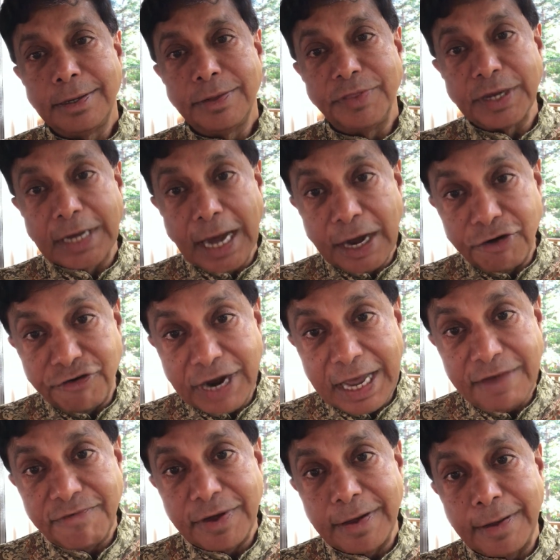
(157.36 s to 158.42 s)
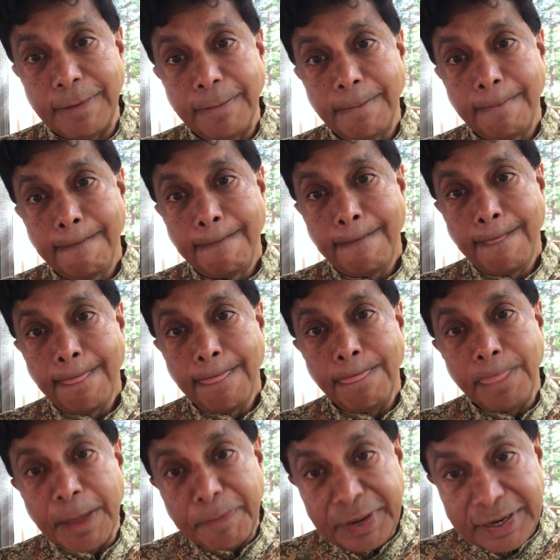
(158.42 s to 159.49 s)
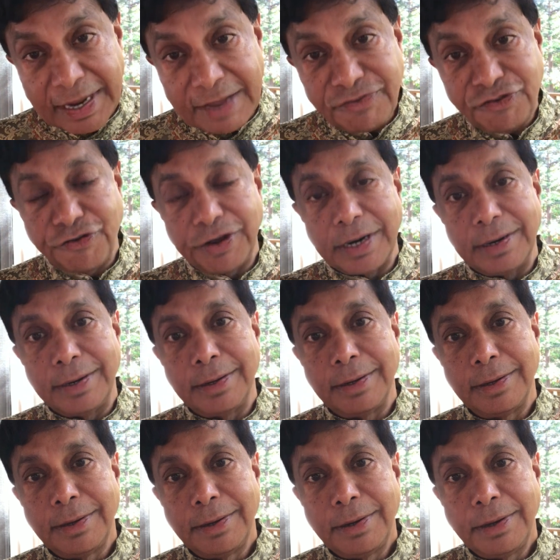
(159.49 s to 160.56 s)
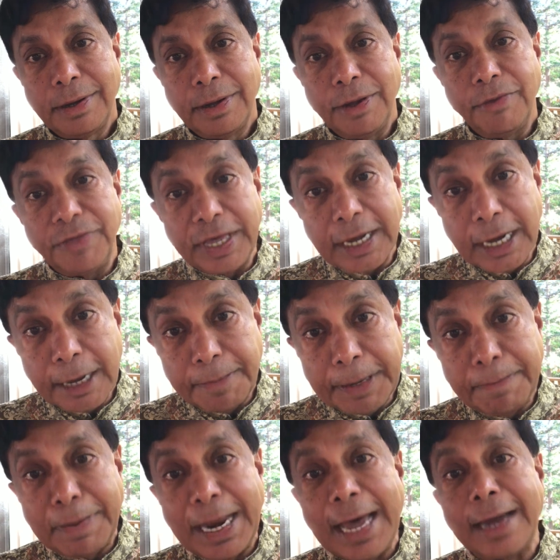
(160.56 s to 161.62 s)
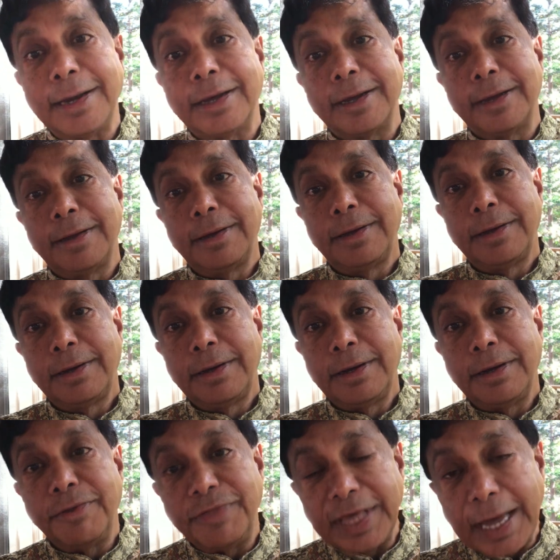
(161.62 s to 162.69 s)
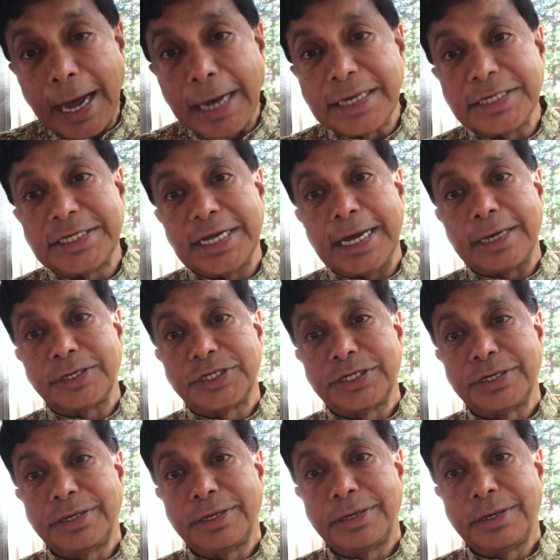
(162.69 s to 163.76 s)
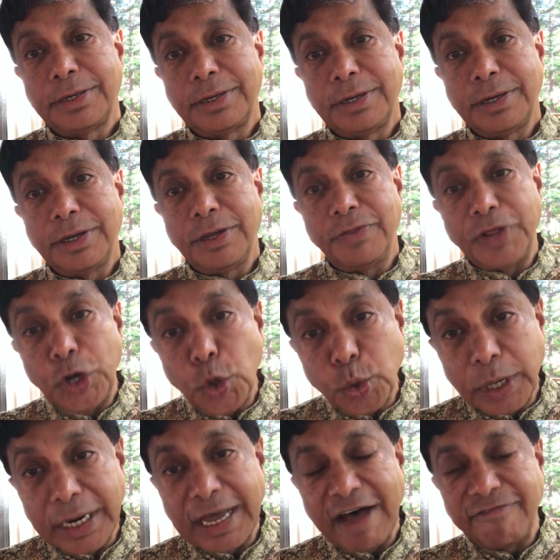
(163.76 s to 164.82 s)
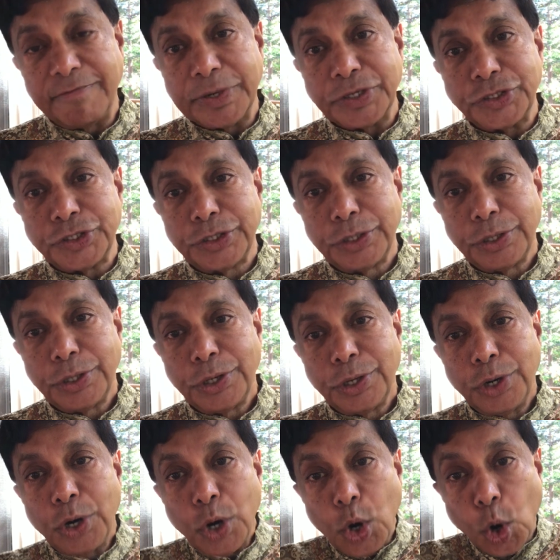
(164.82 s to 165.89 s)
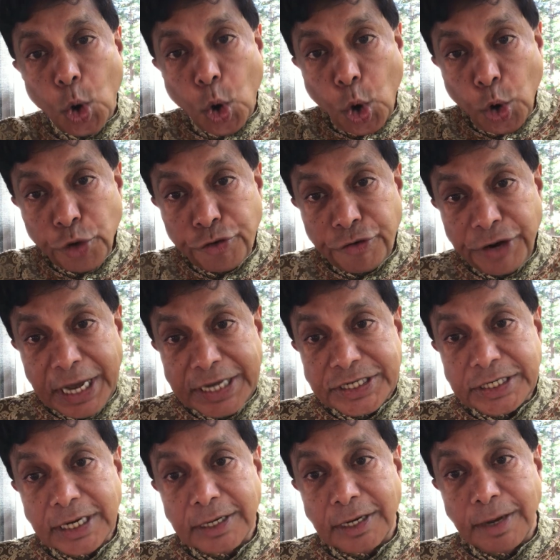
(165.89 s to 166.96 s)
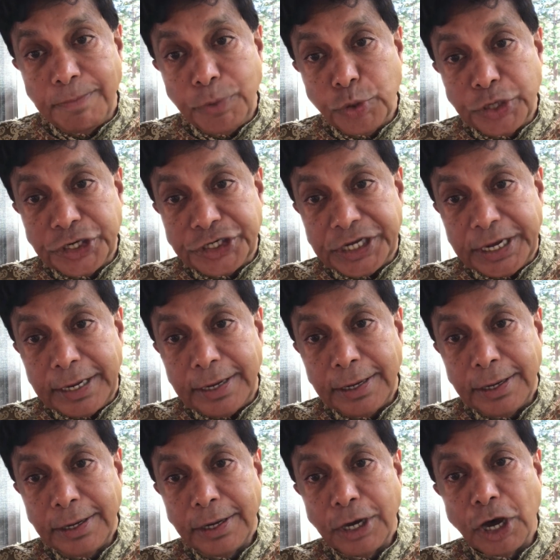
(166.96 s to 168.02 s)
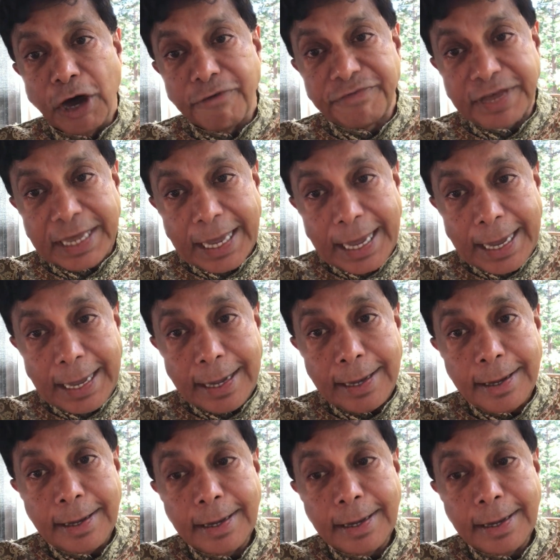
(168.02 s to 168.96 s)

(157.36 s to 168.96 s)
the car driver, the pedestrian, the urban planner, the architect, the local government, all creating a community of care